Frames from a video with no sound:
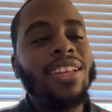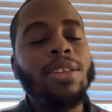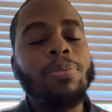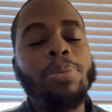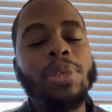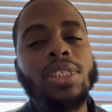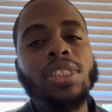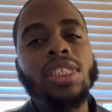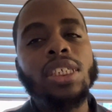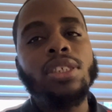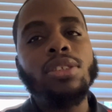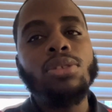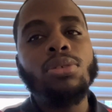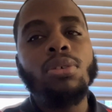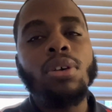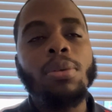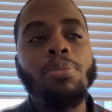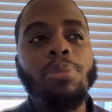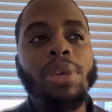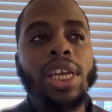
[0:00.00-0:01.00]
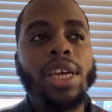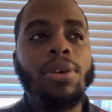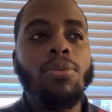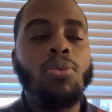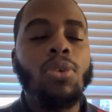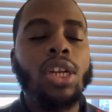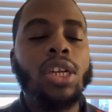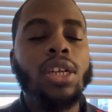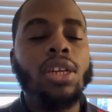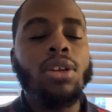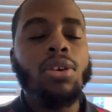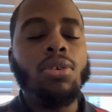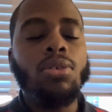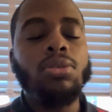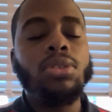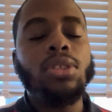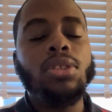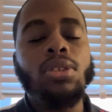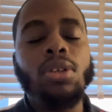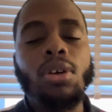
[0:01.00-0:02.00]
the potential of being one of
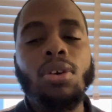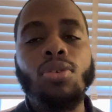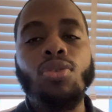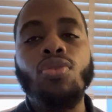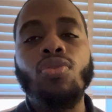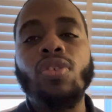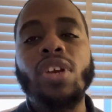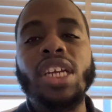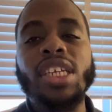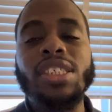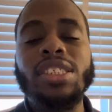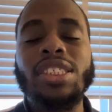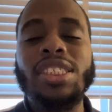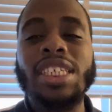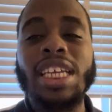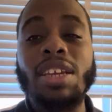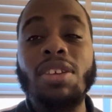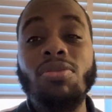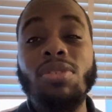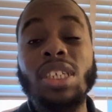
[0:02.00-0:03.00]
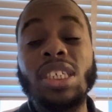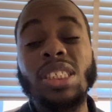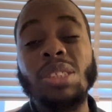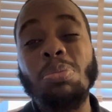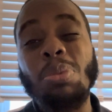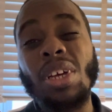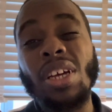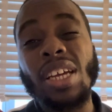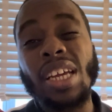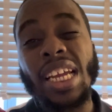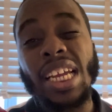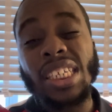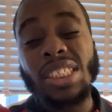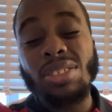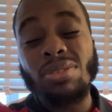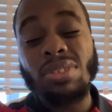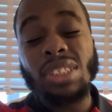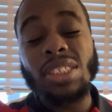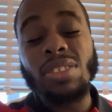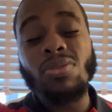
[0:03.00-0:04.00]
those, great safeties, but
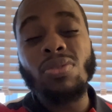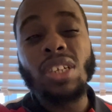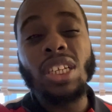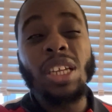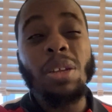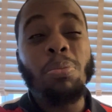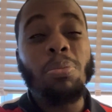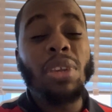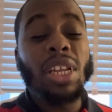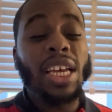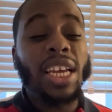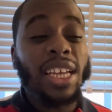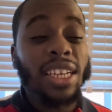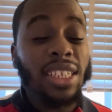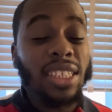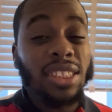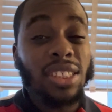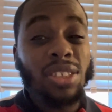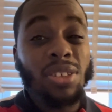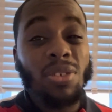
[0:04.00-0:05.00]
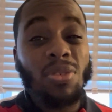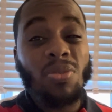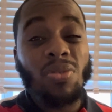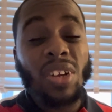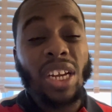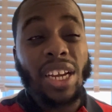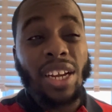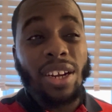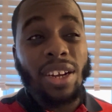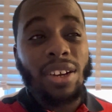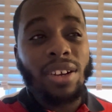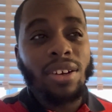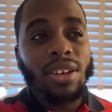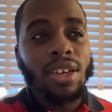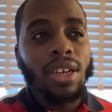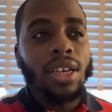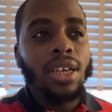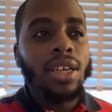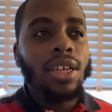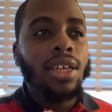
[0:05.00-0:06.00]
injuries really plagued his career.
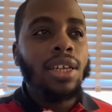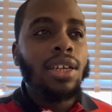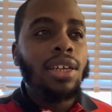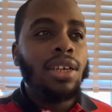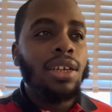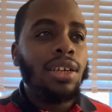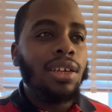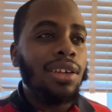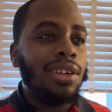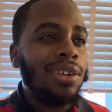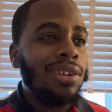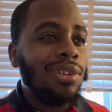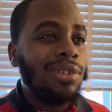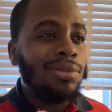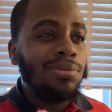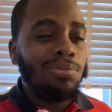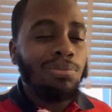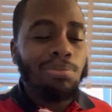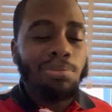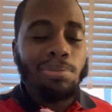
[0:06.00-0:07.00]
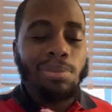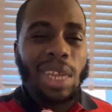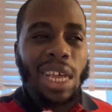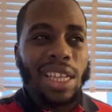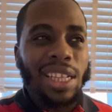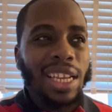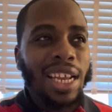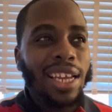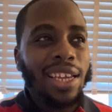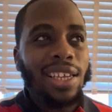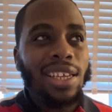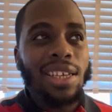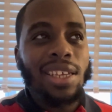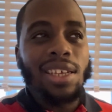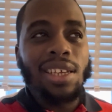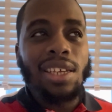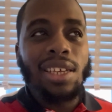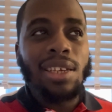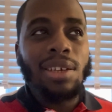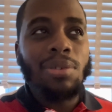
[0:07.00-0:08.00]
I think
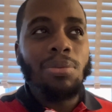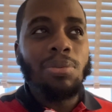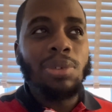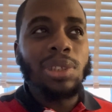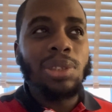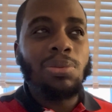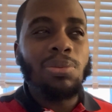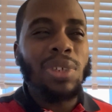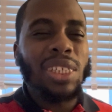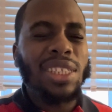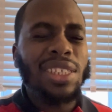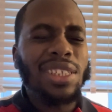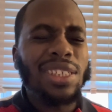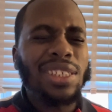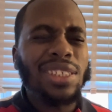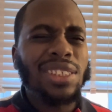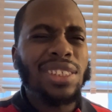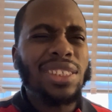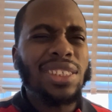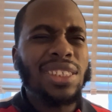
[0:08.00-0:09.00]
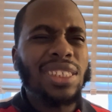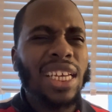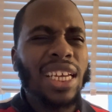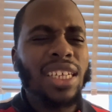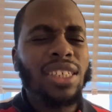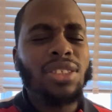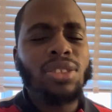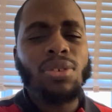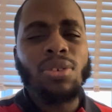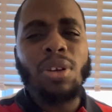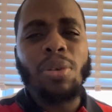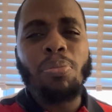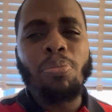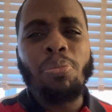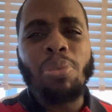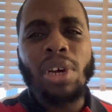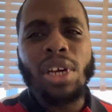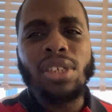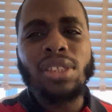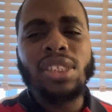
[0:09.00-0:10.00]
he was with the Saints or the
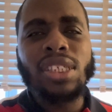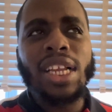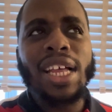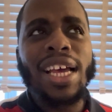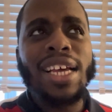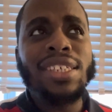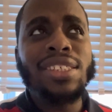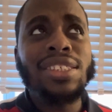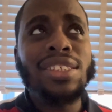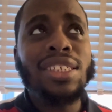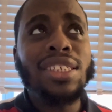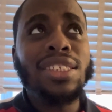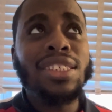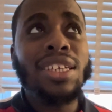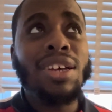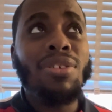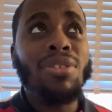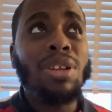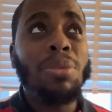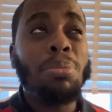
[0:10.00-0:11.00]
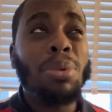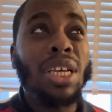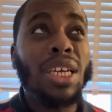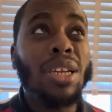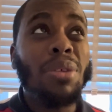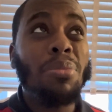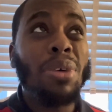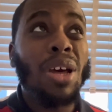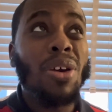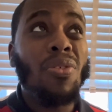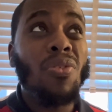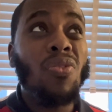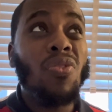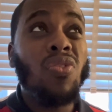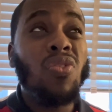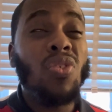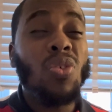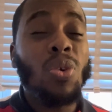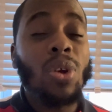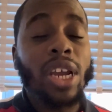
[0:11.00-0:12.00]
Bucks last season. Only played about
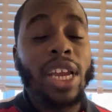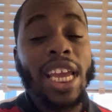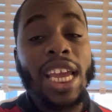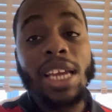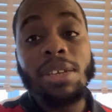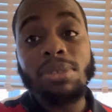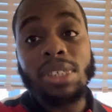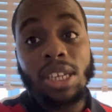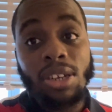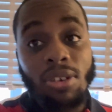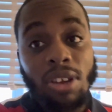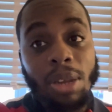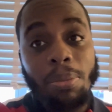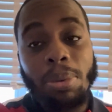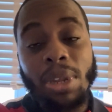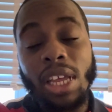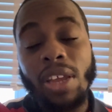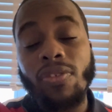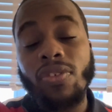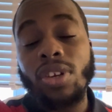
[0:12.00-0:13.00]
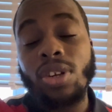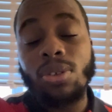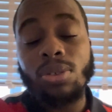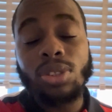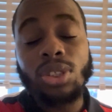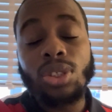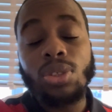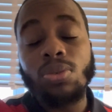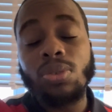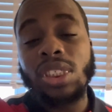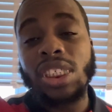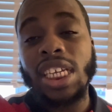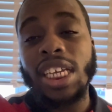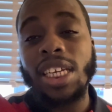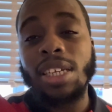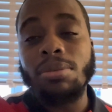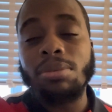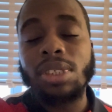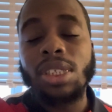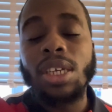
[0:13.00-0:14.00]
four games. I know he played for those two
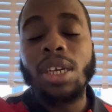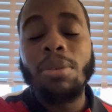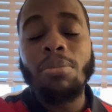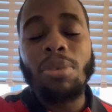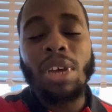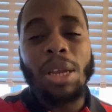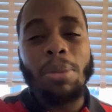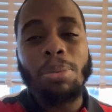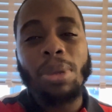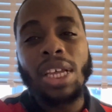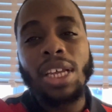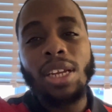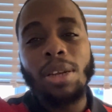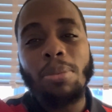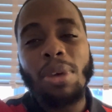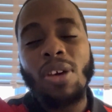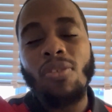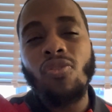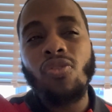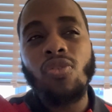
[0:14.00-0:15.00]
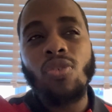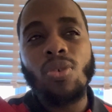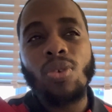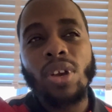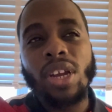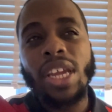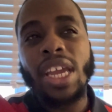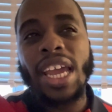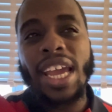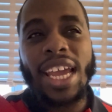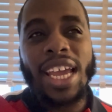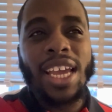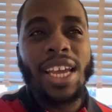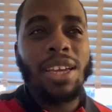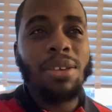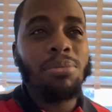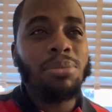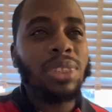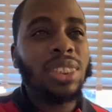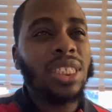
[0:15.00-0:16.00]
teams, but he played about four
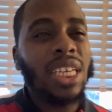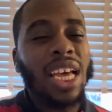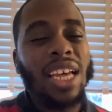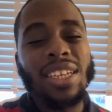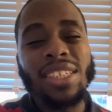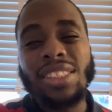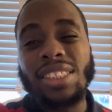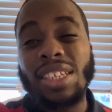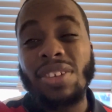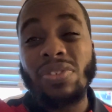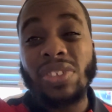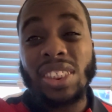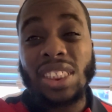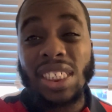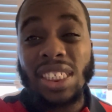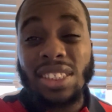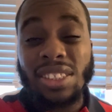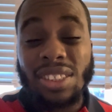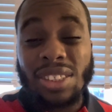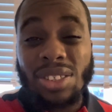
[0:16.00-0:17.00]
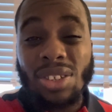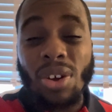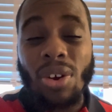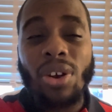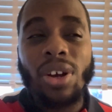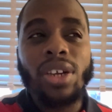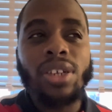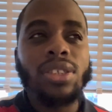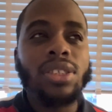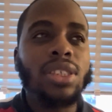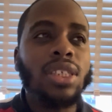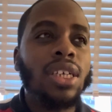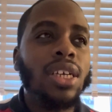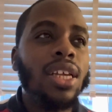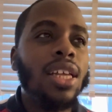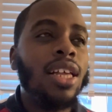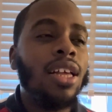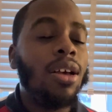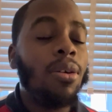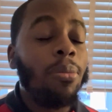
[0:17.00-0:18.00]
games out of 17 starts.
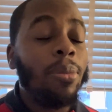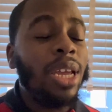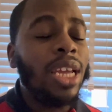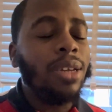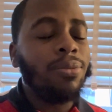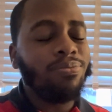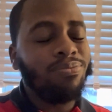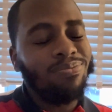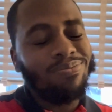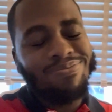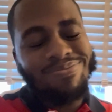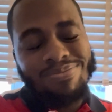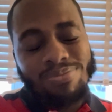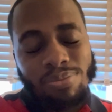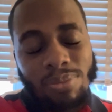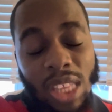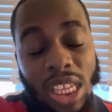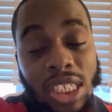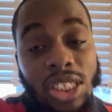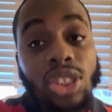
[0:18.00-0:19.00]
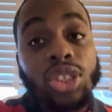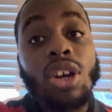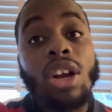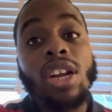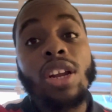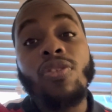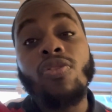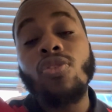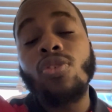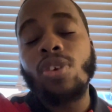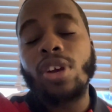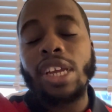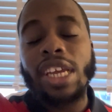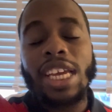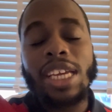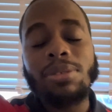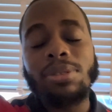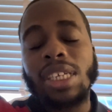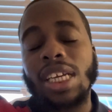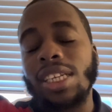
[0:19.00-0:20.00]
I mean, he started four
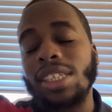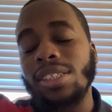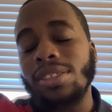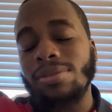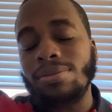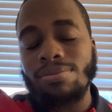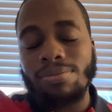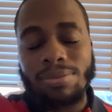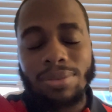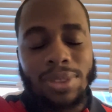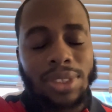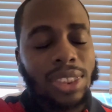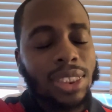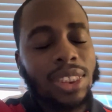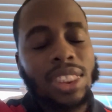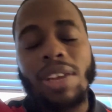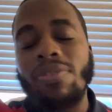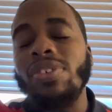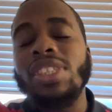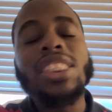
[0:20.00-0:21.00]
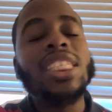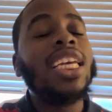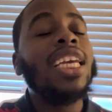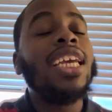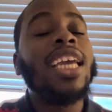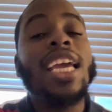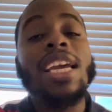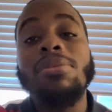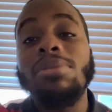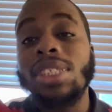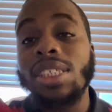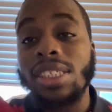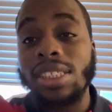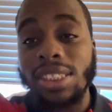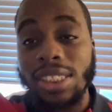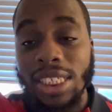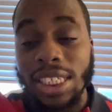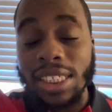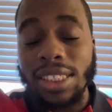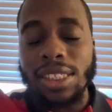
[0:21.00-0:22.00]
games out of 17 games of the
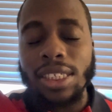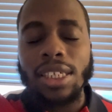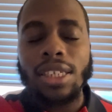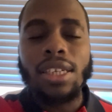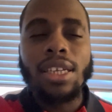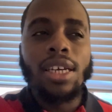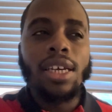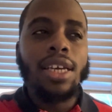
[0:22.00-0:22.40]
season.